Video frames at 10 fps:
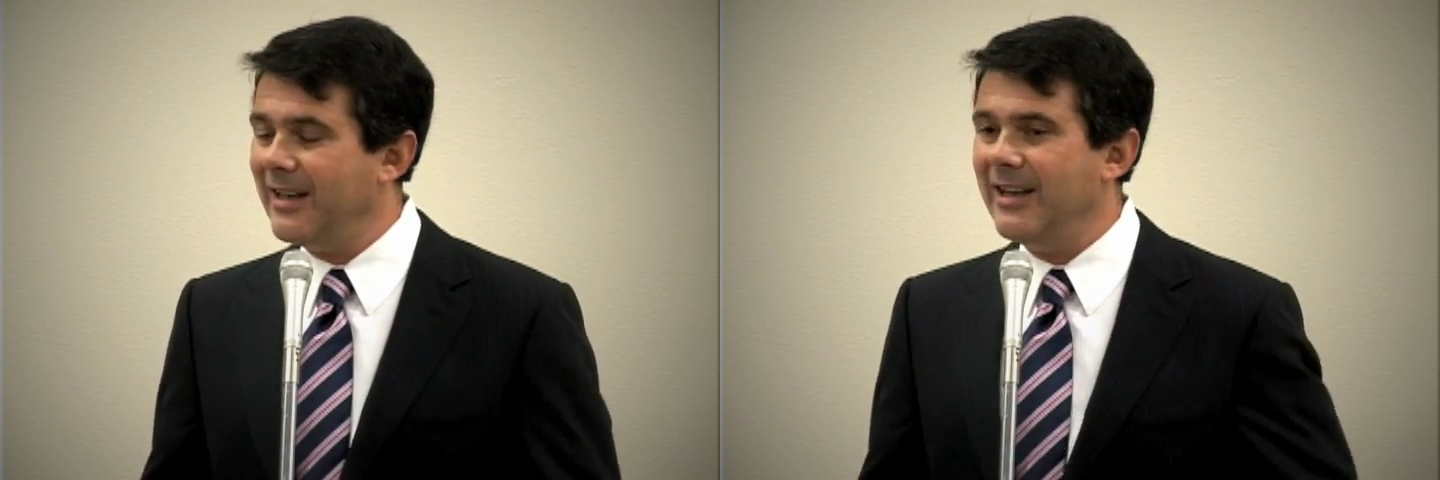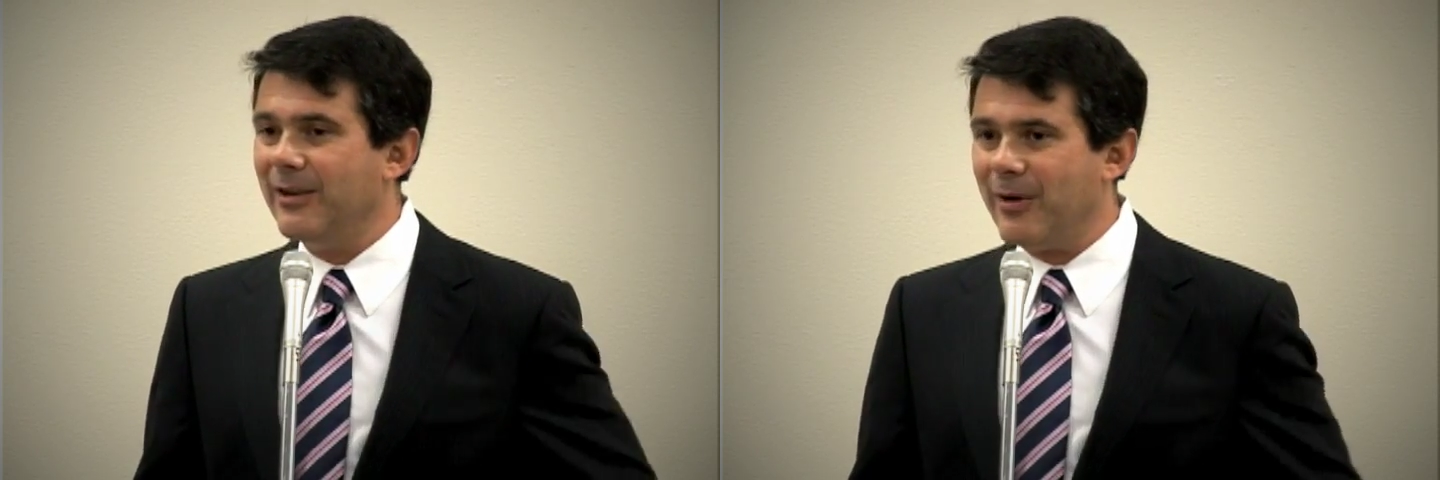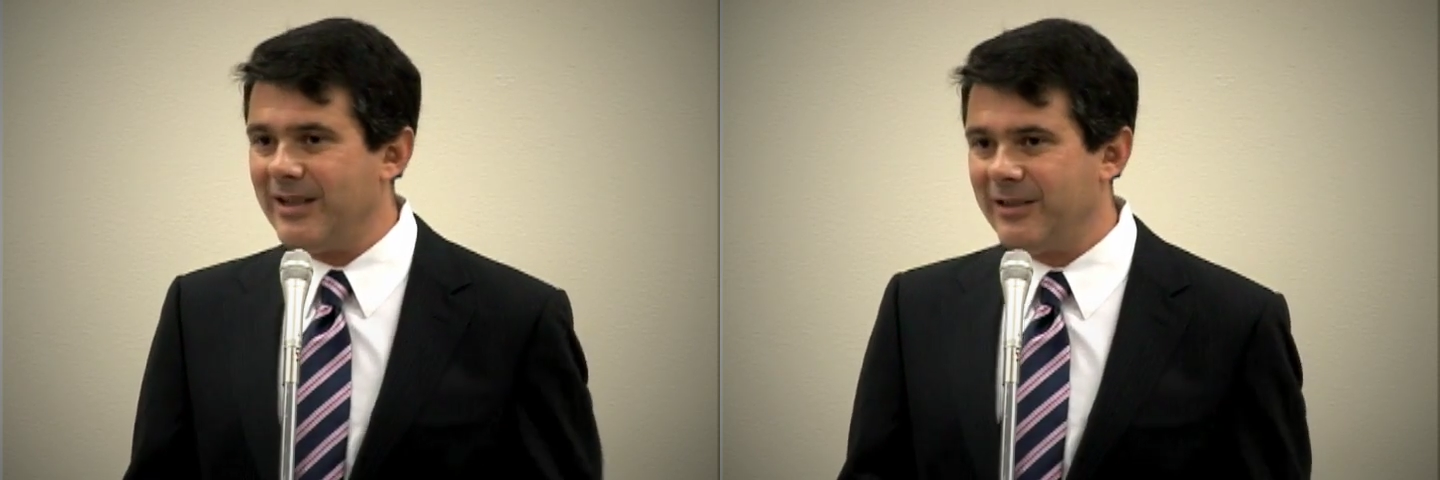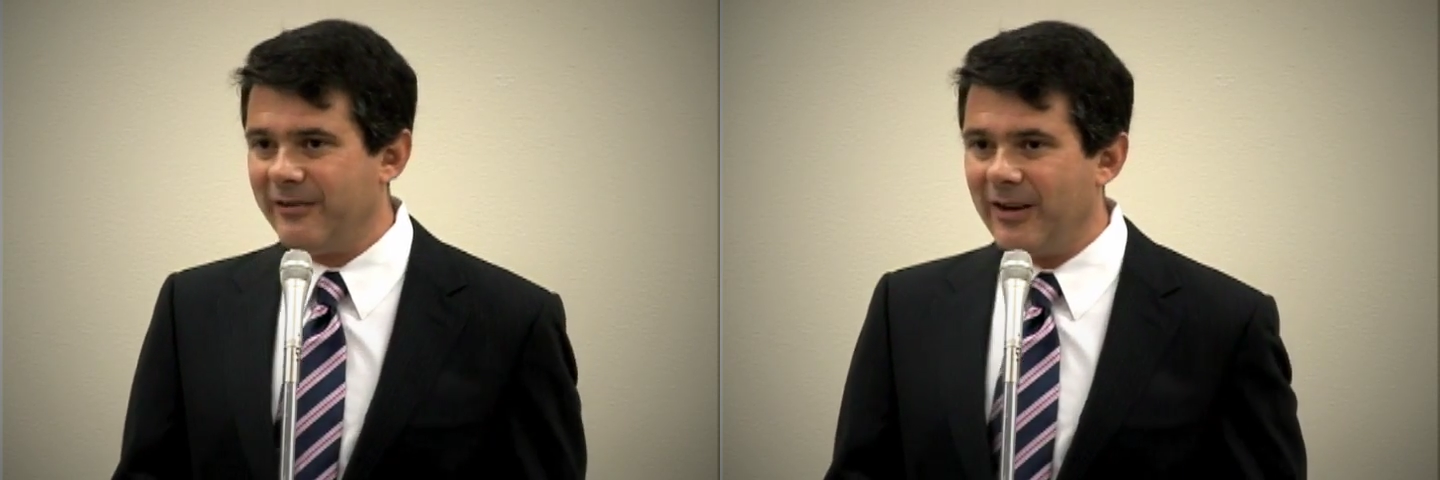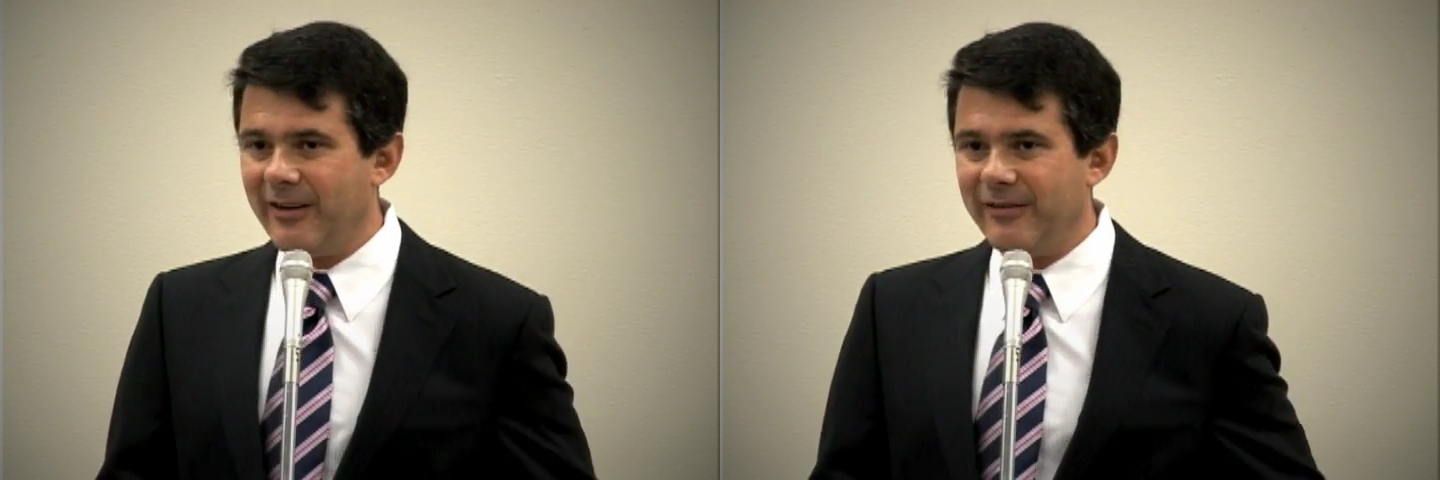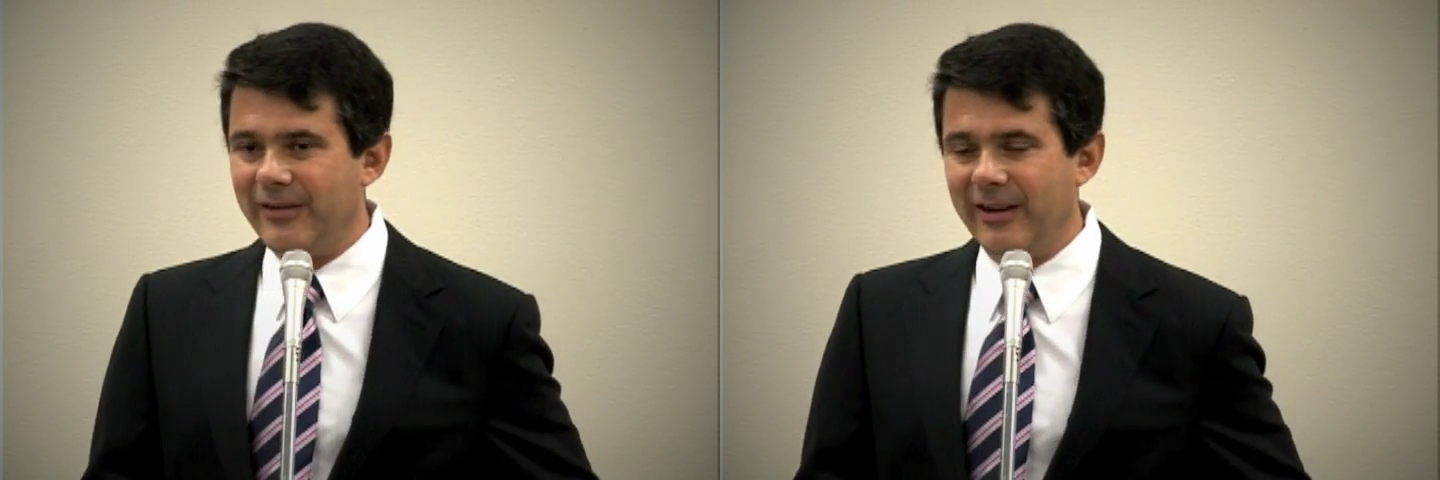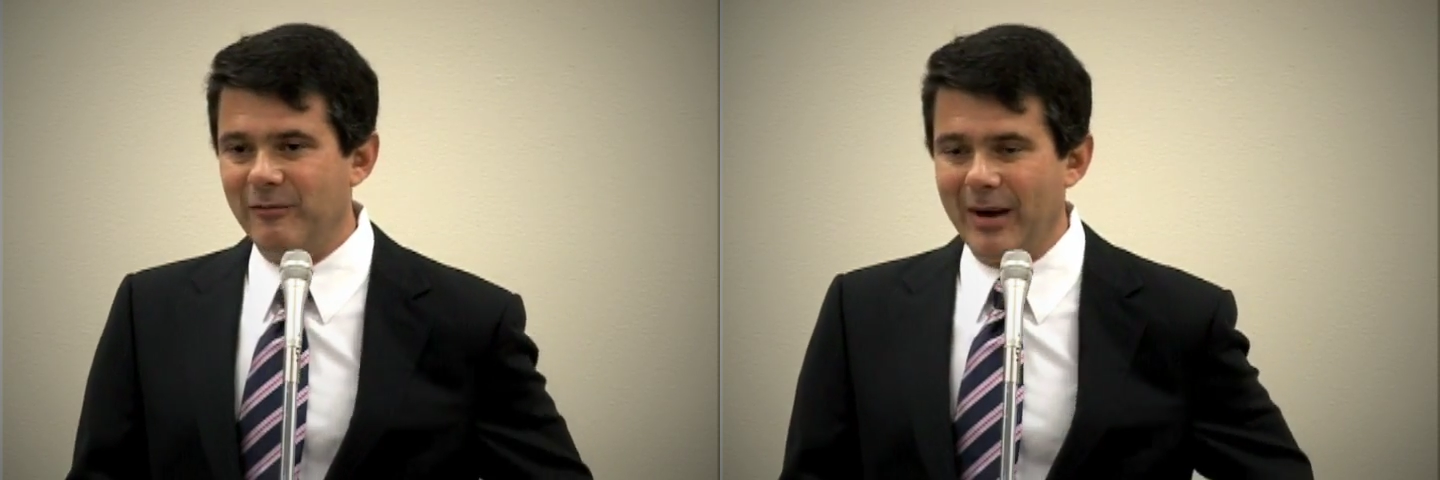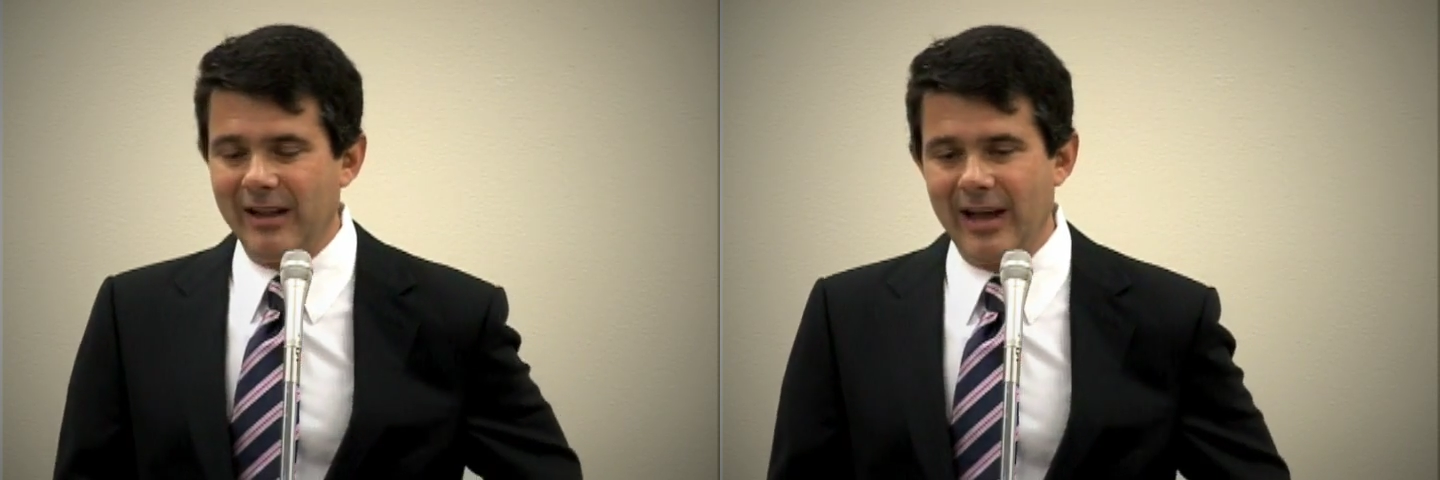in the rest of, of,
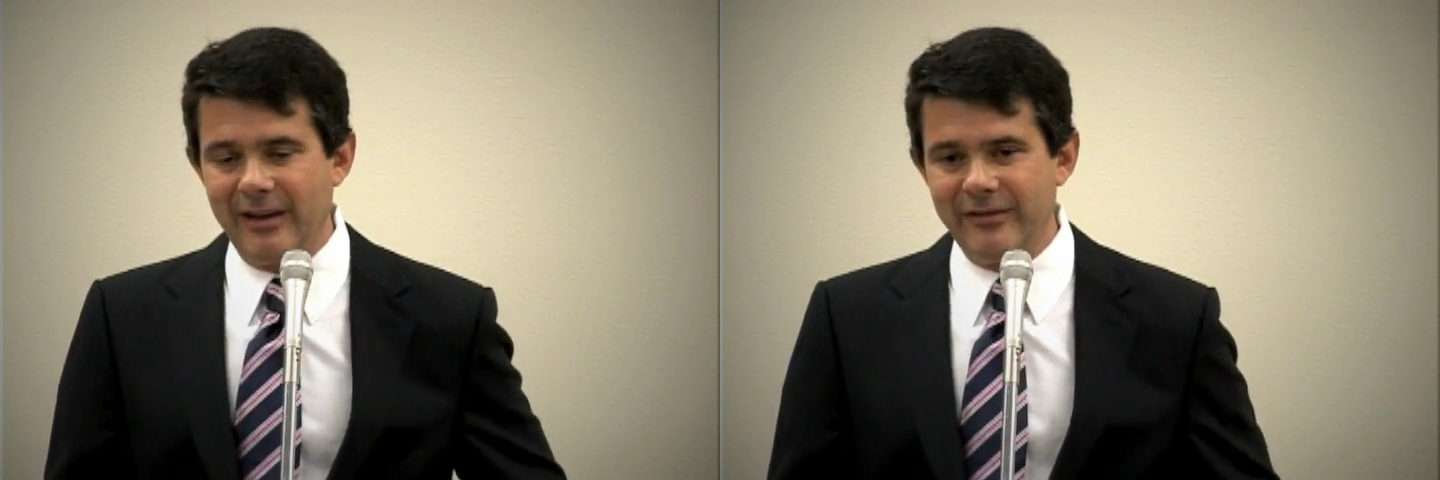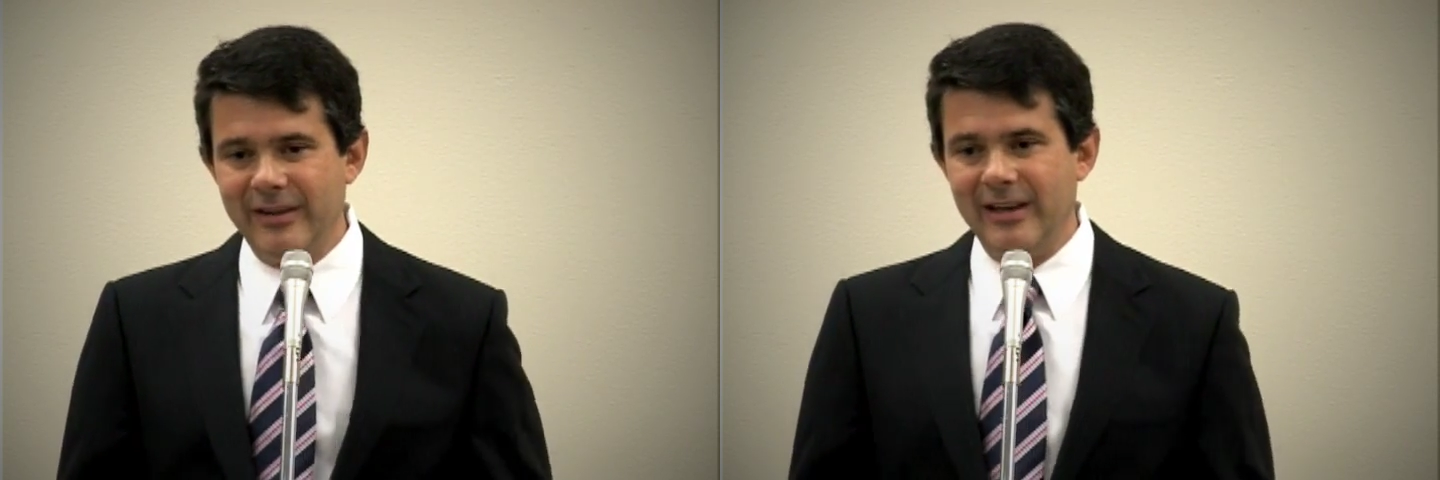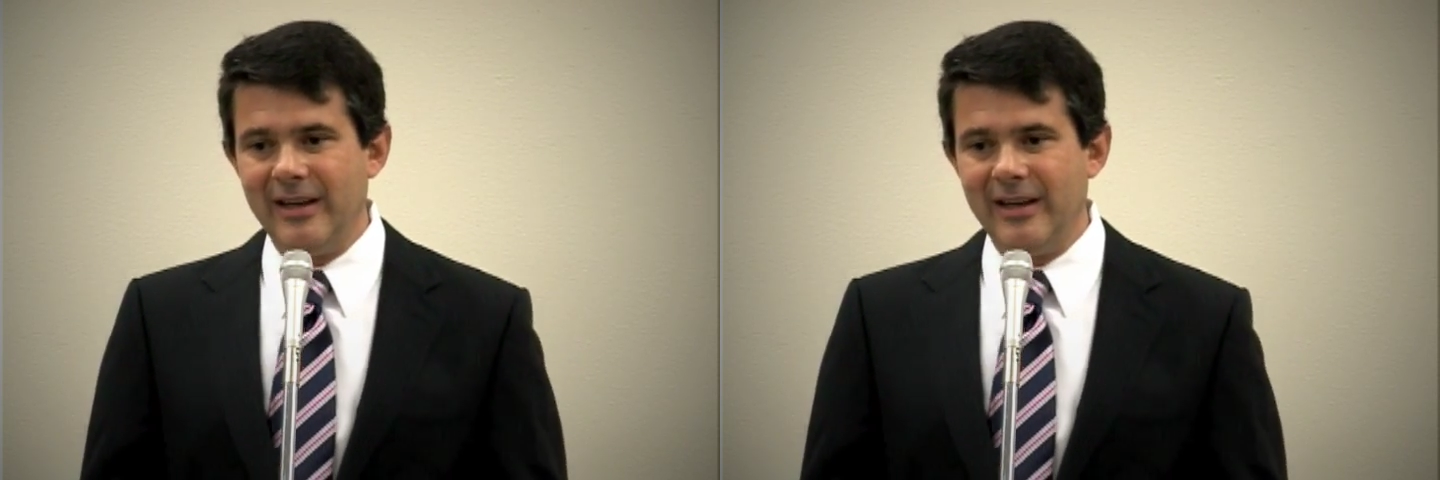of my life.